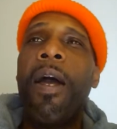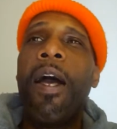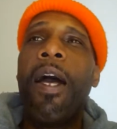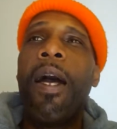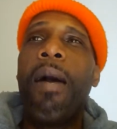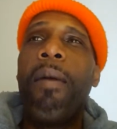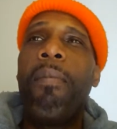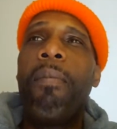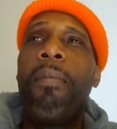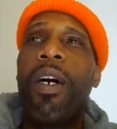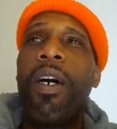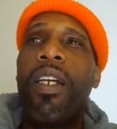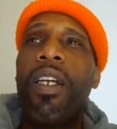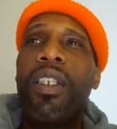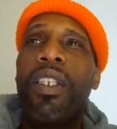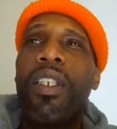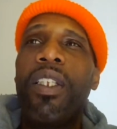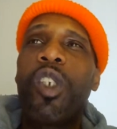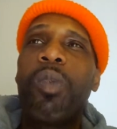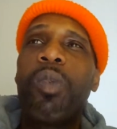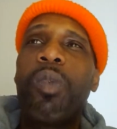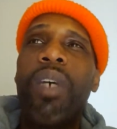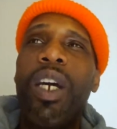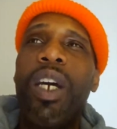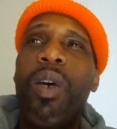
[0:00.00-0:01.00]
But
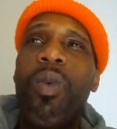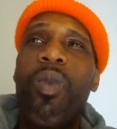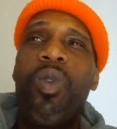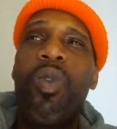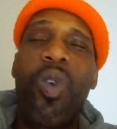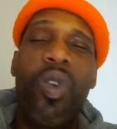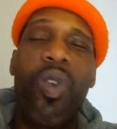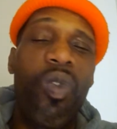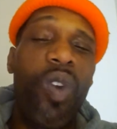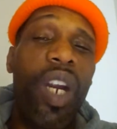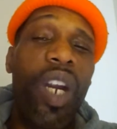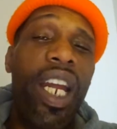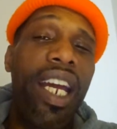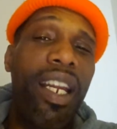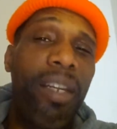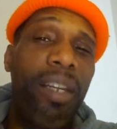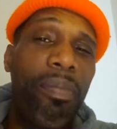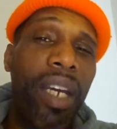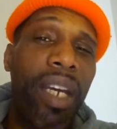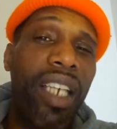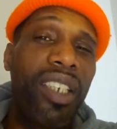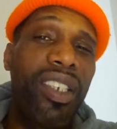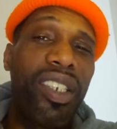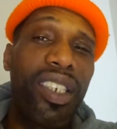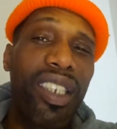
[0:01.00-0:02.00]
this man ran
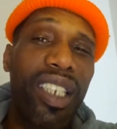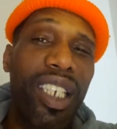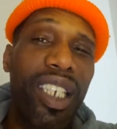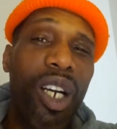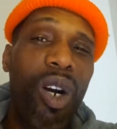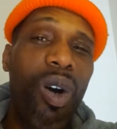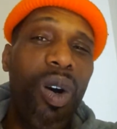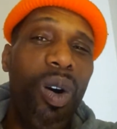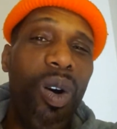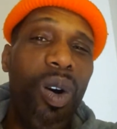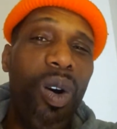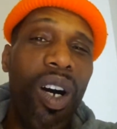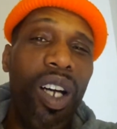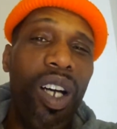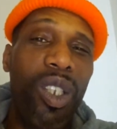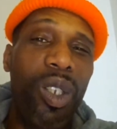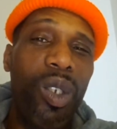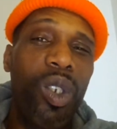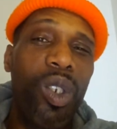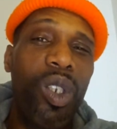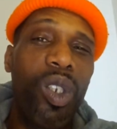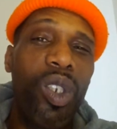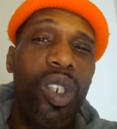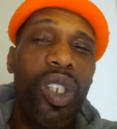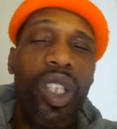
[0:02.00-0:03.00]
basically a
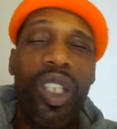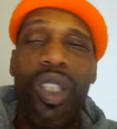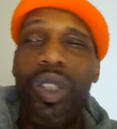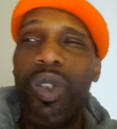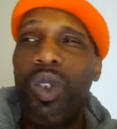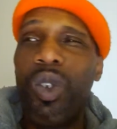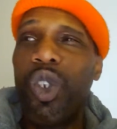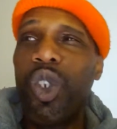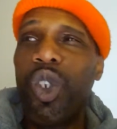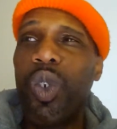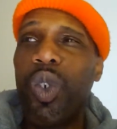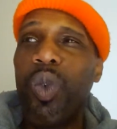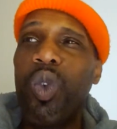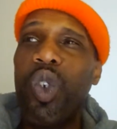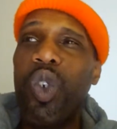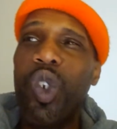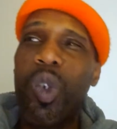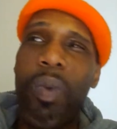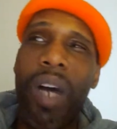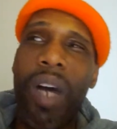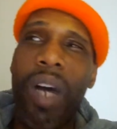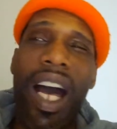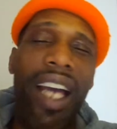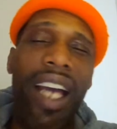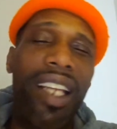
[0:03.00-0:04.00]
little juice
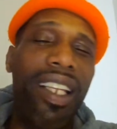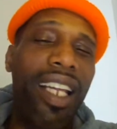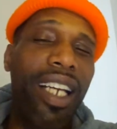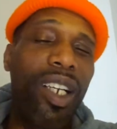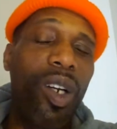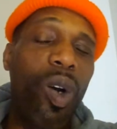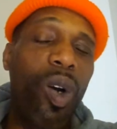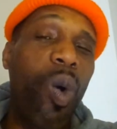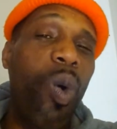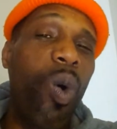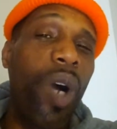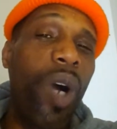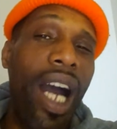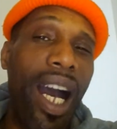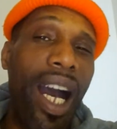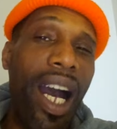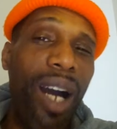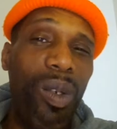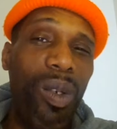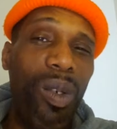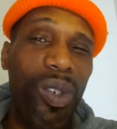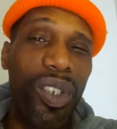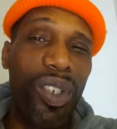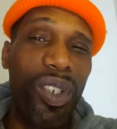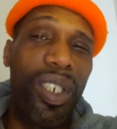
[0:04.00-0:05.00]
spot, like a
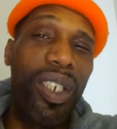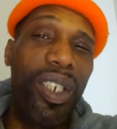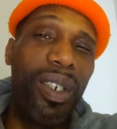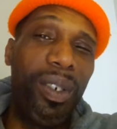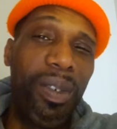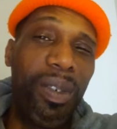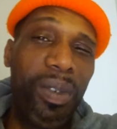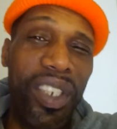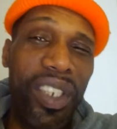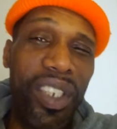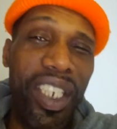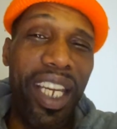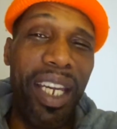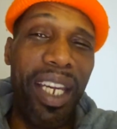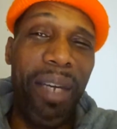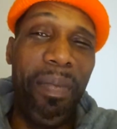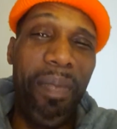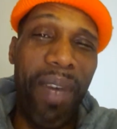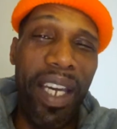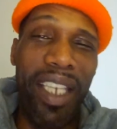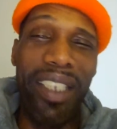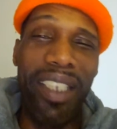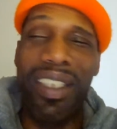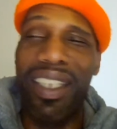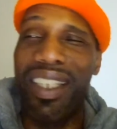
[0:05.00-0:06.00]
whorehouse. You know what I'm saying?
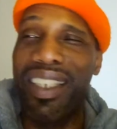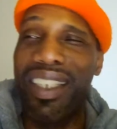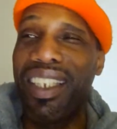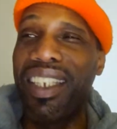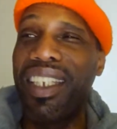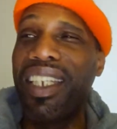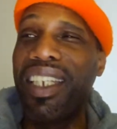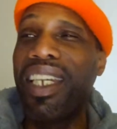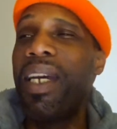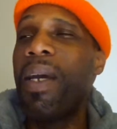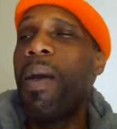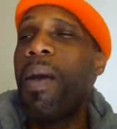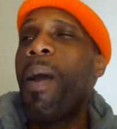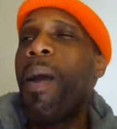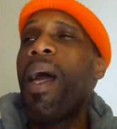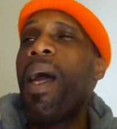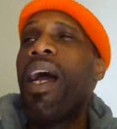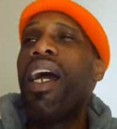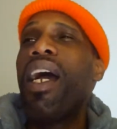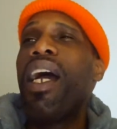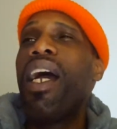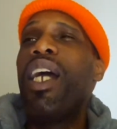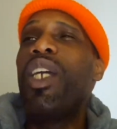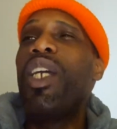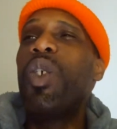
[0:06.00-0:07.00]
Basically.
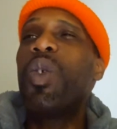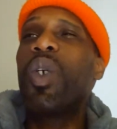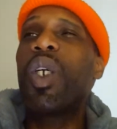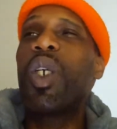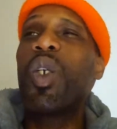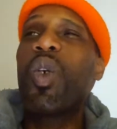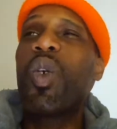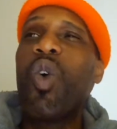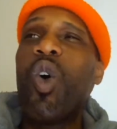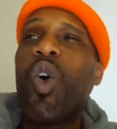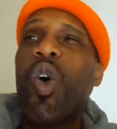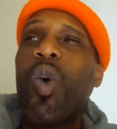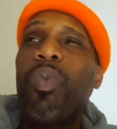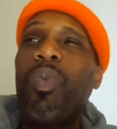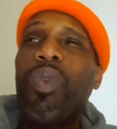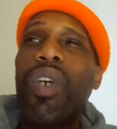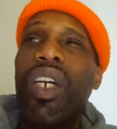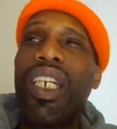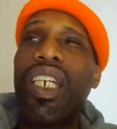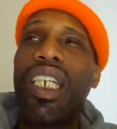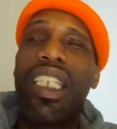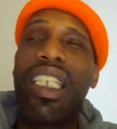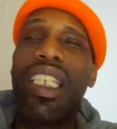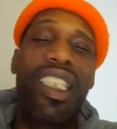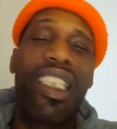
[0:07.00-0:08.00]
And you could go up
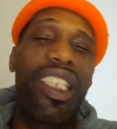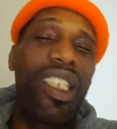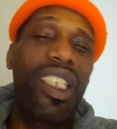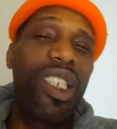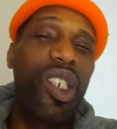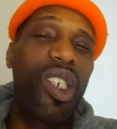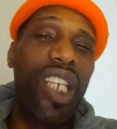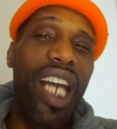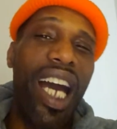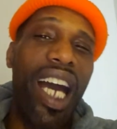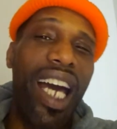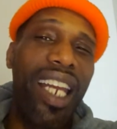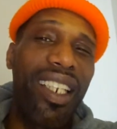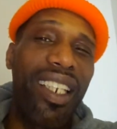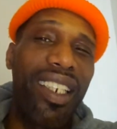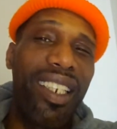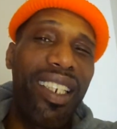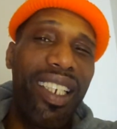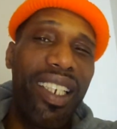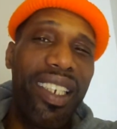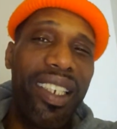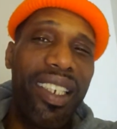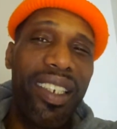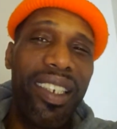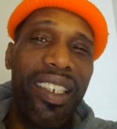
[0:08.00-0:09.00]
there and get you a shot of
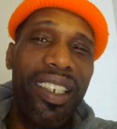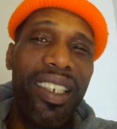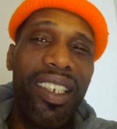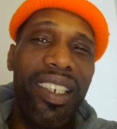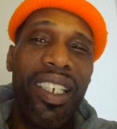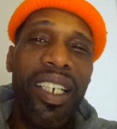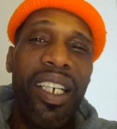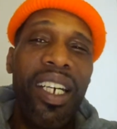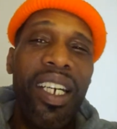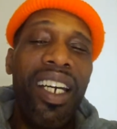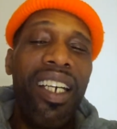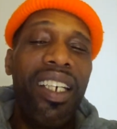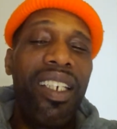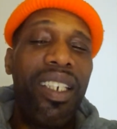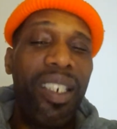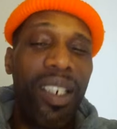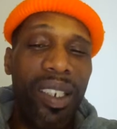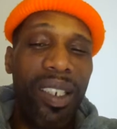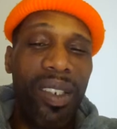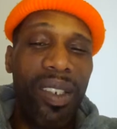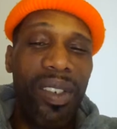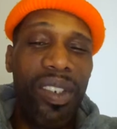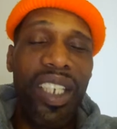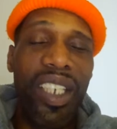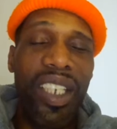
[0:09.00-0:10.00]
liquor. You know
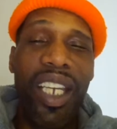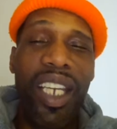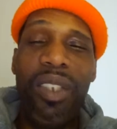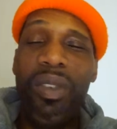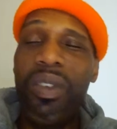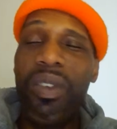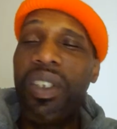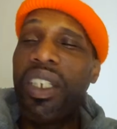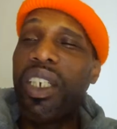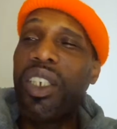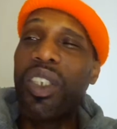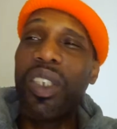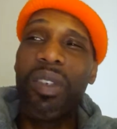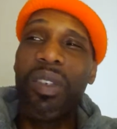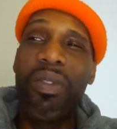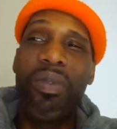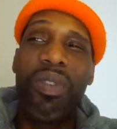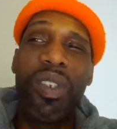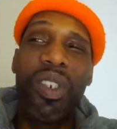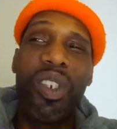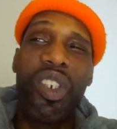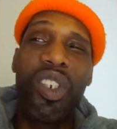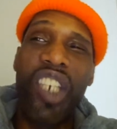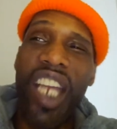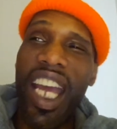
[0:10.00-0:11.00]
what I'm saying? You can get some
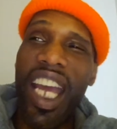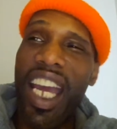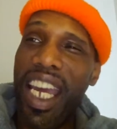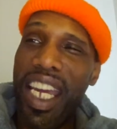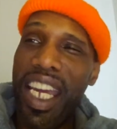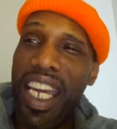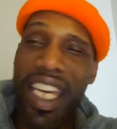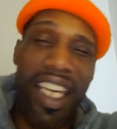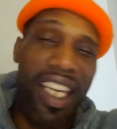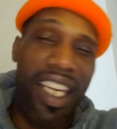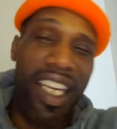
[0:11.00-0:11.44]
Vajay.